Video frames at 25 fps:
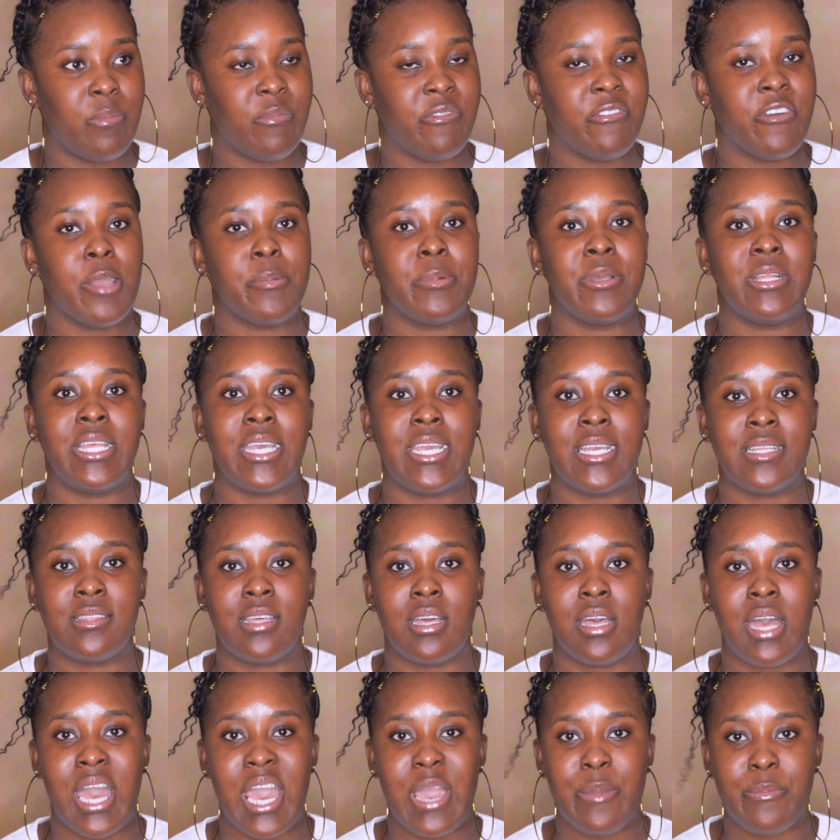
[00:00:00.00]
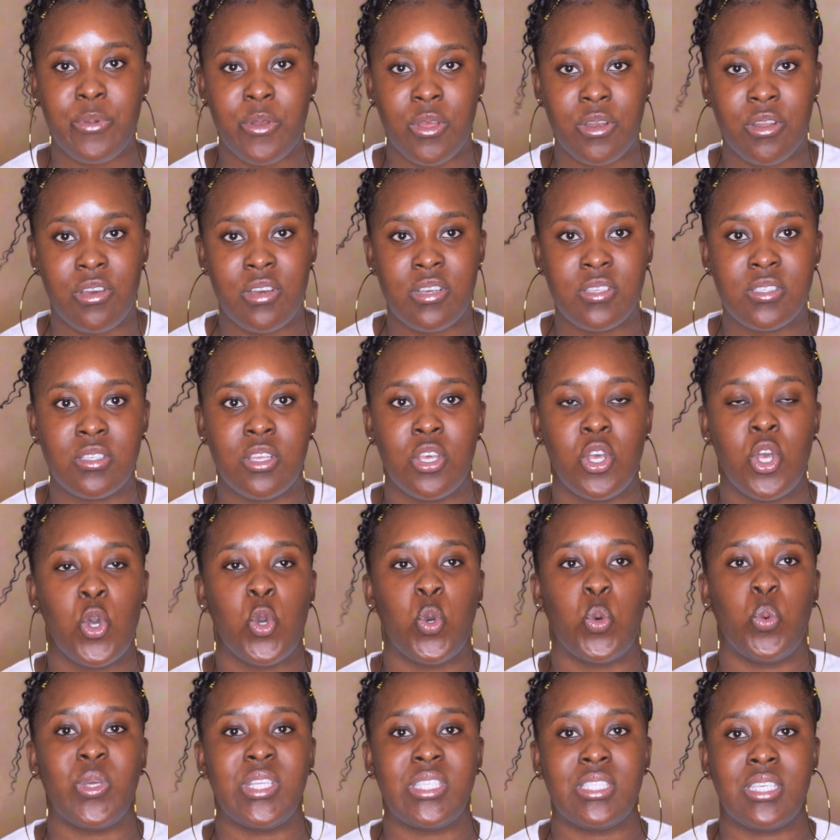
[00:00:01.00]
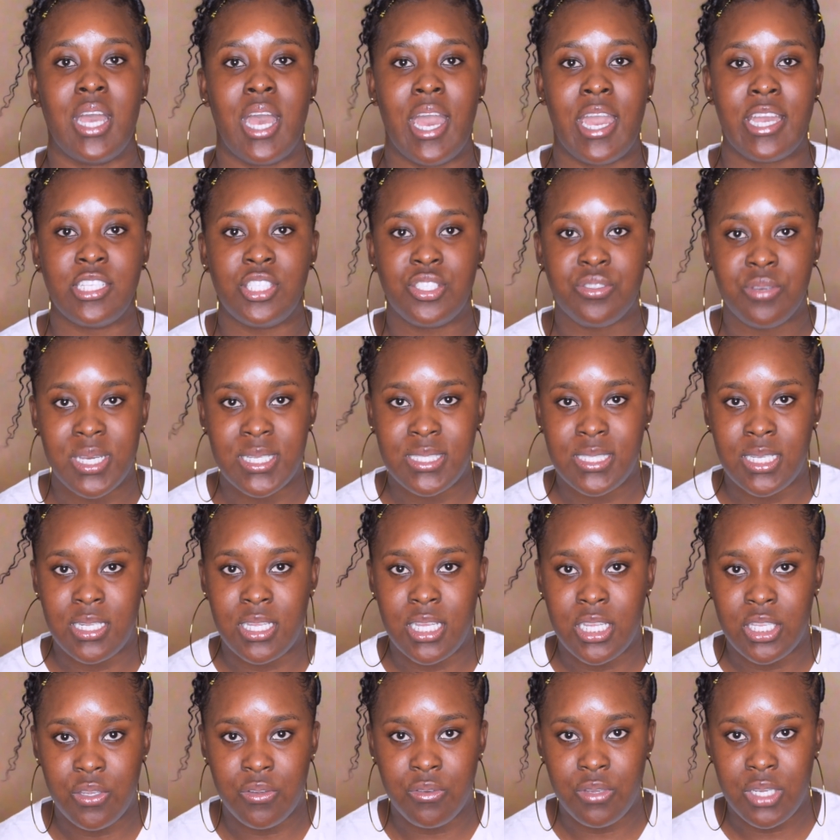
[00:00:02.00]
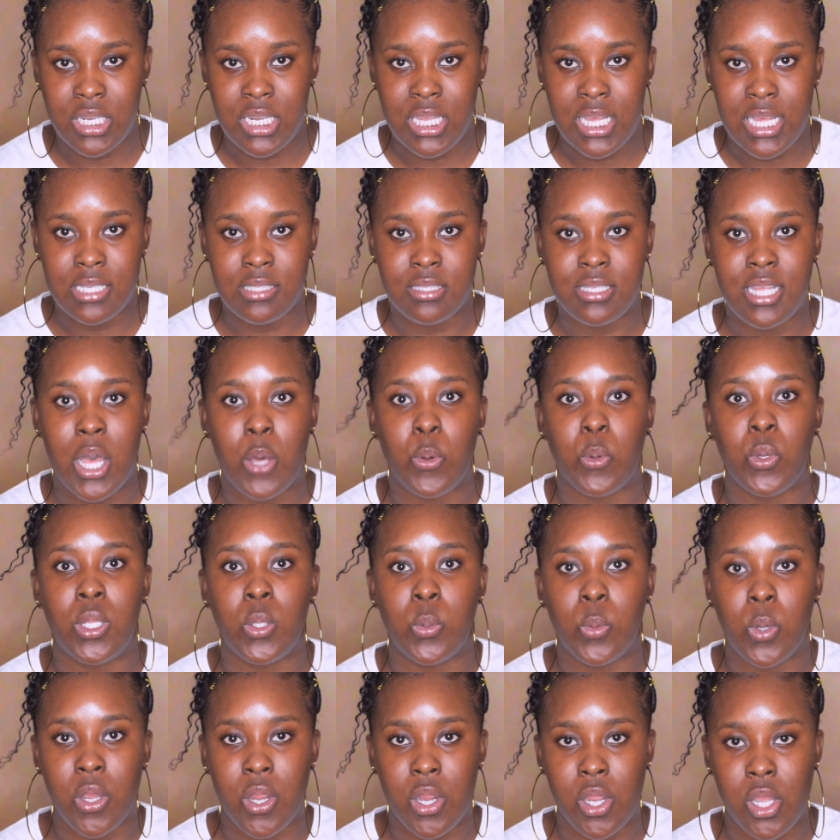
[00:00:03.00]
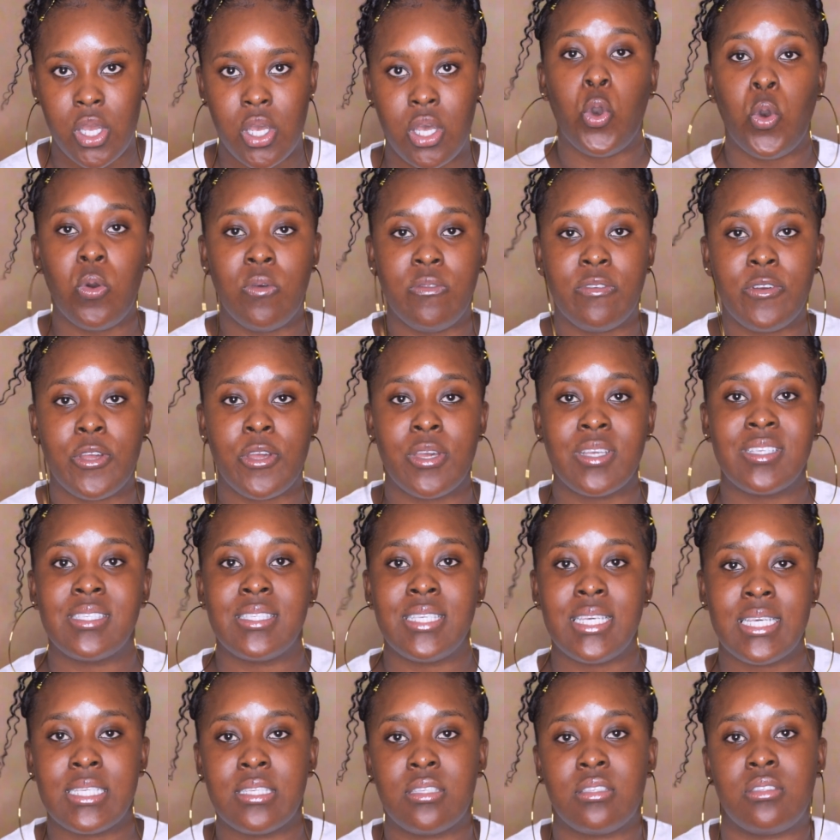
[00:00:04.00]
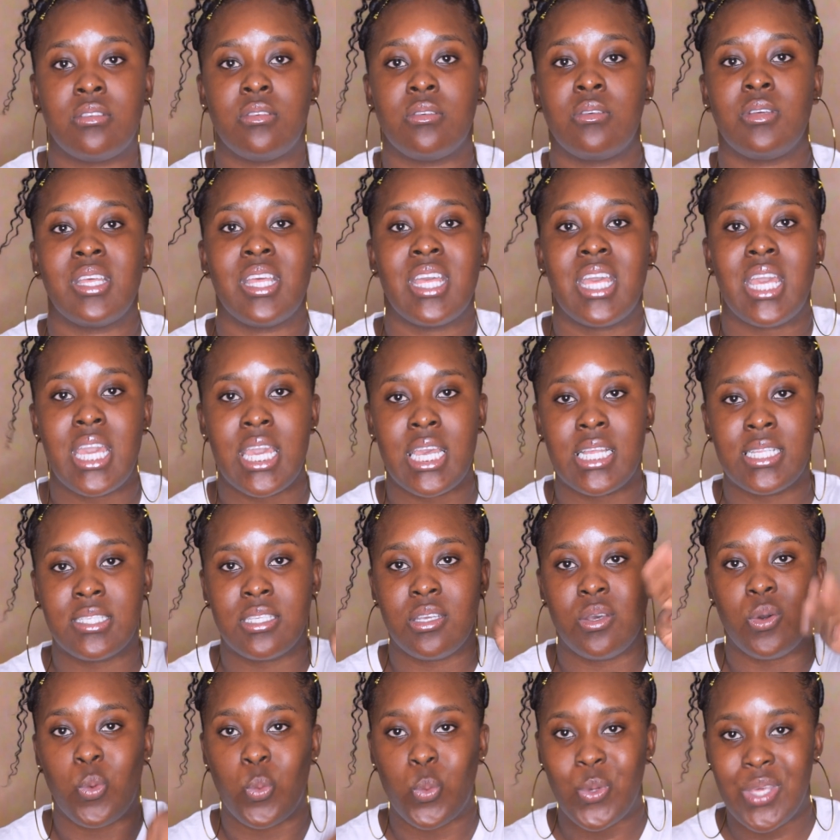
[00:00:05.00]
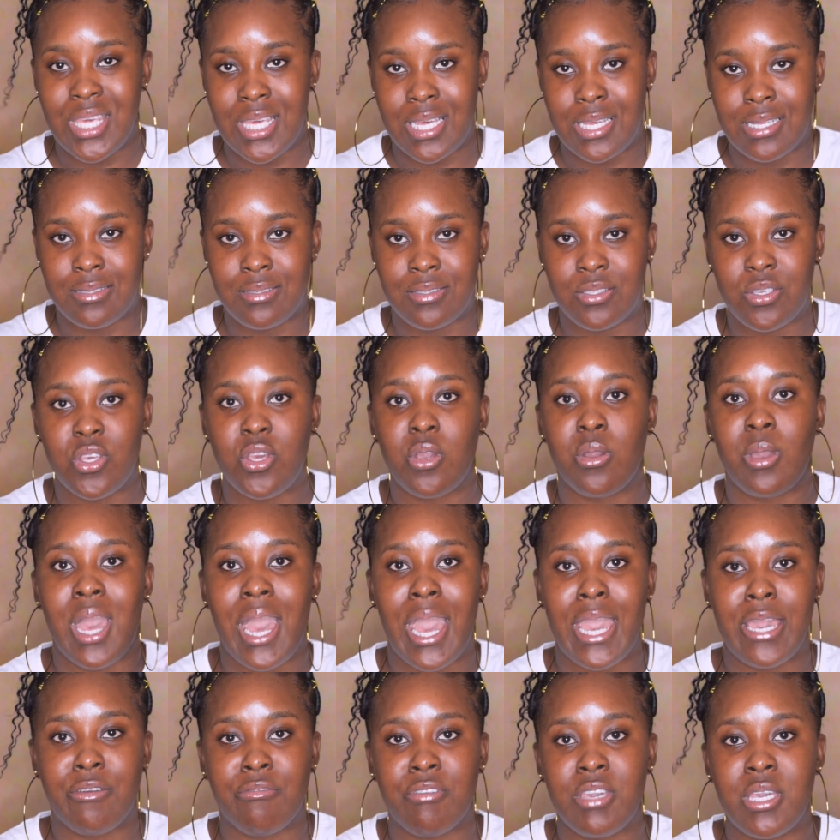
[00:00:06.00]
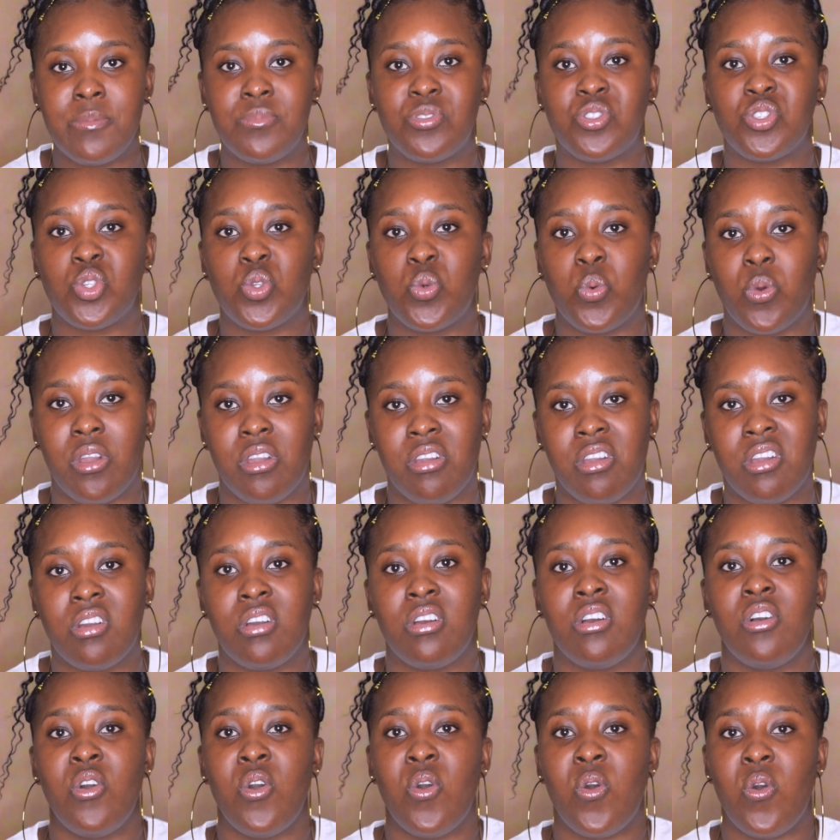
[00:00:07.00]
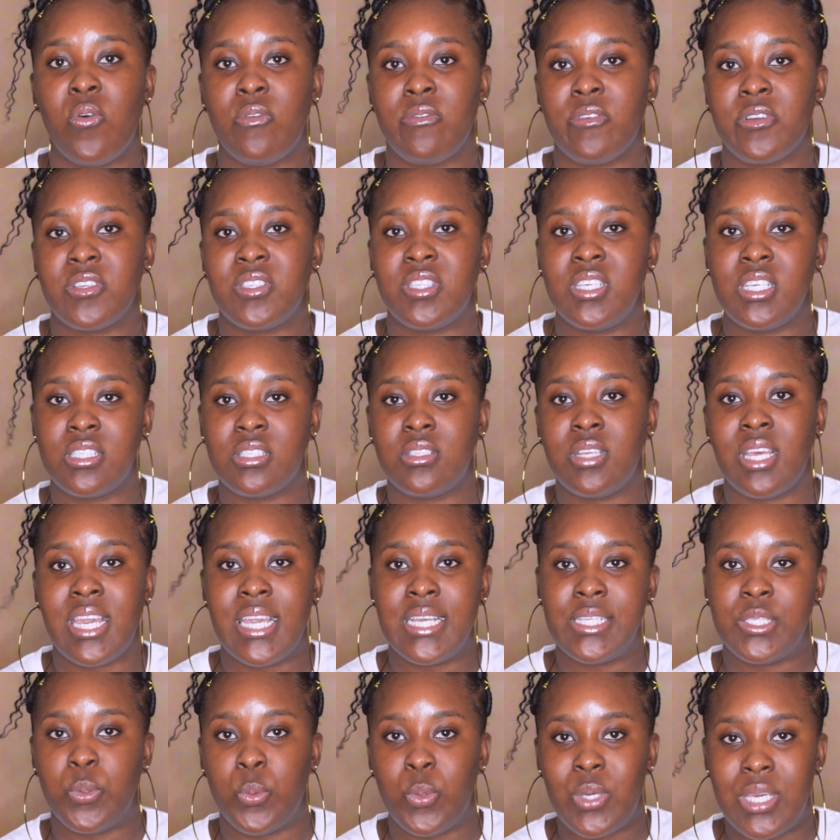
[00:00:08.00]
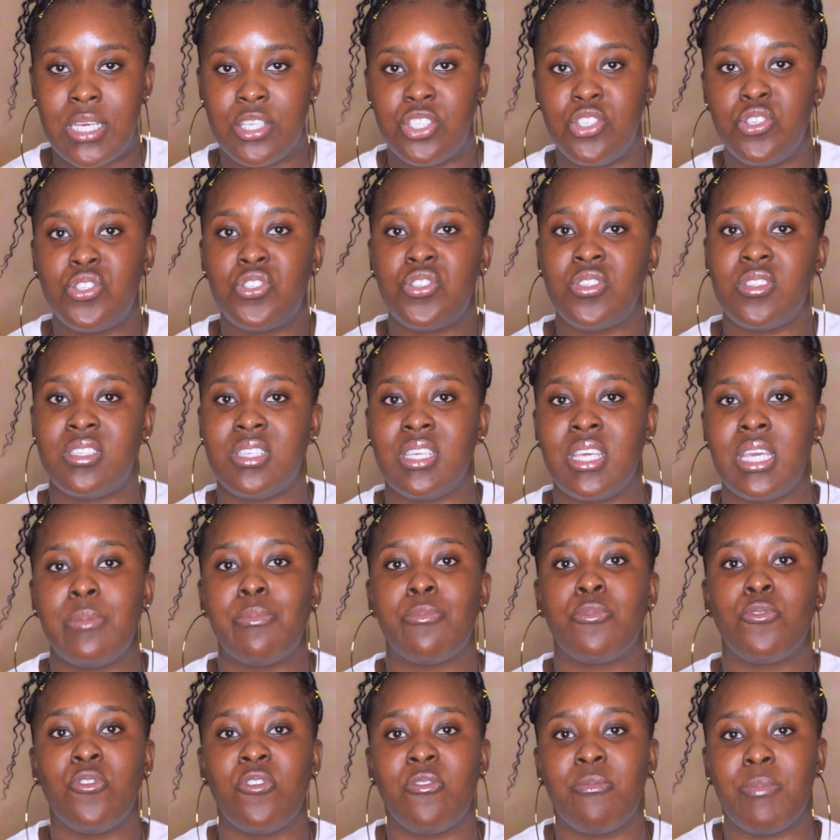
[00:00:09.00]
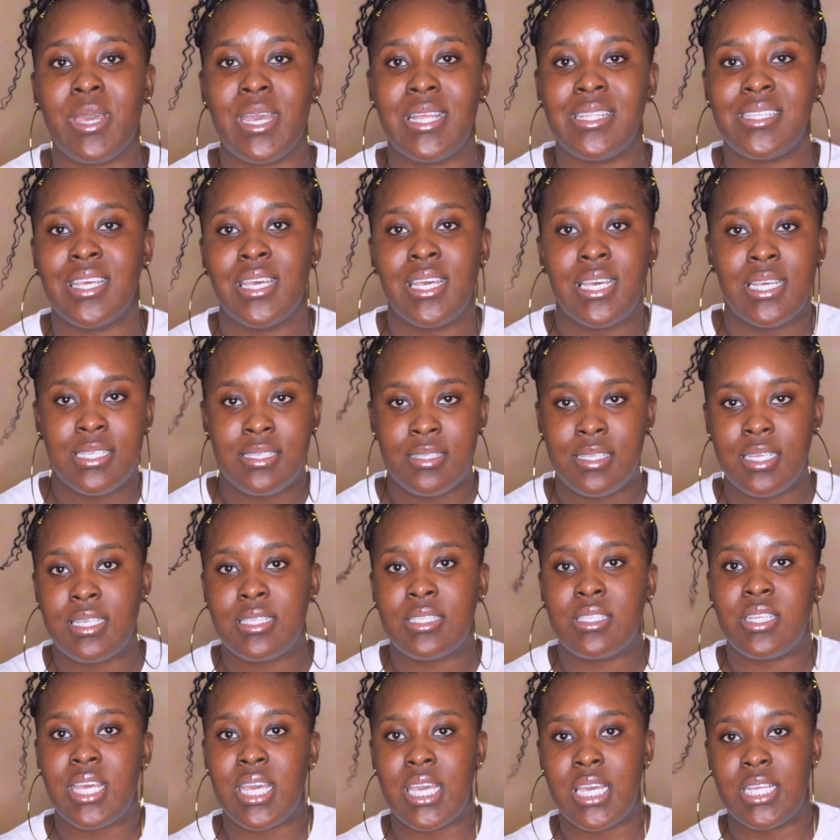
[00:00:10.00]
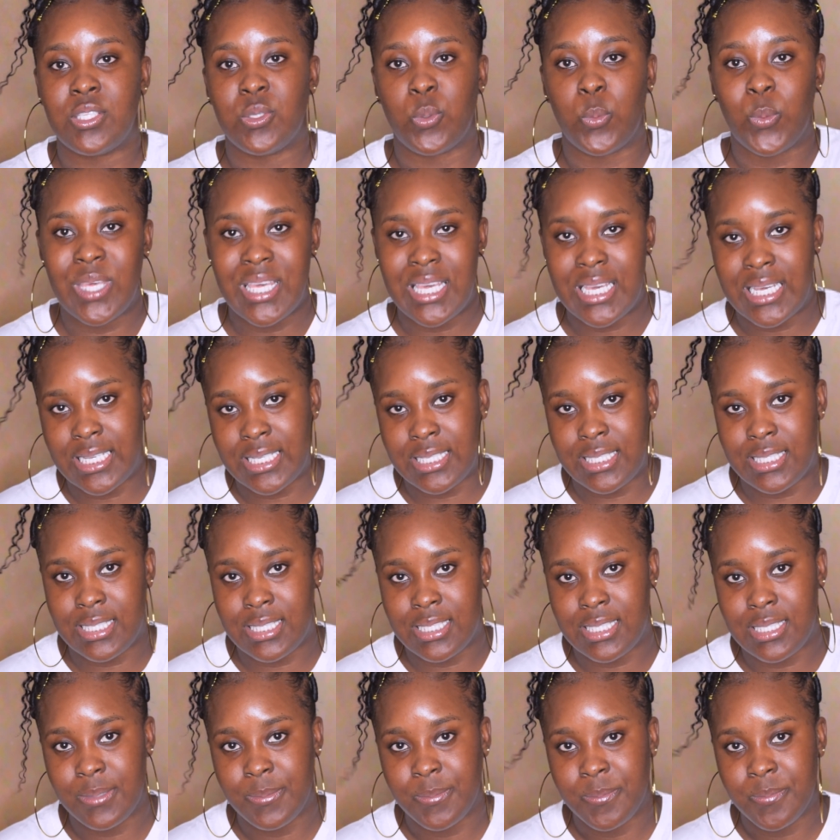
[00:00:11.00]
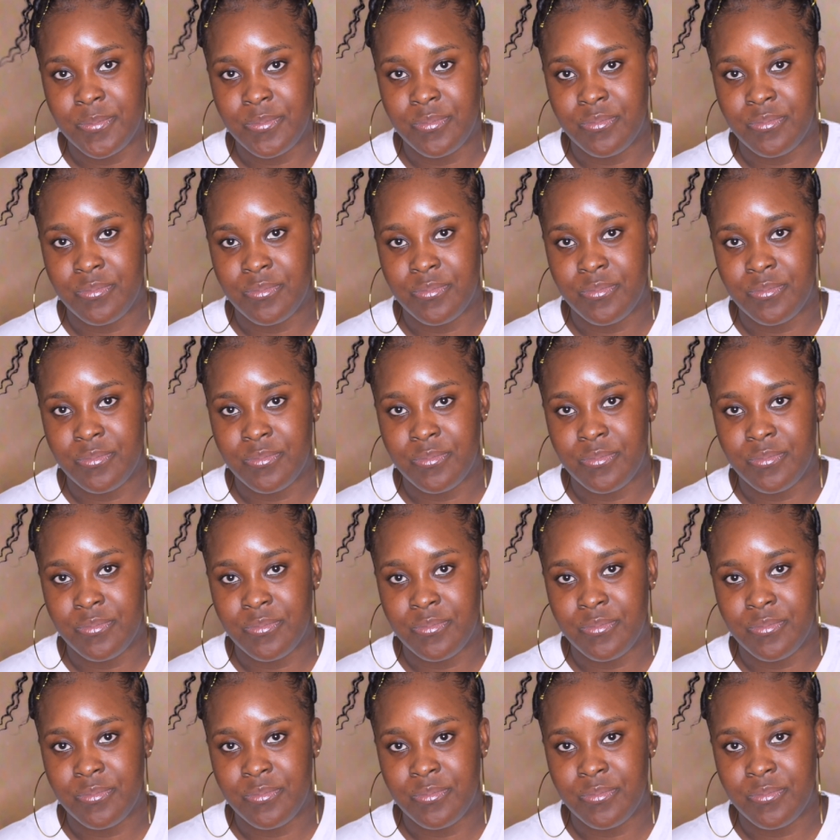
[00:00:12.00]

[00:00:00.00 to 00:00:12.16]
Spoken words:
formulate the eye products with hydrating ingredients that will work over 6 to 8 weeks. So your eye cream should work over 6 to 8 weeks. You should see improvement 6 to 8 weeks.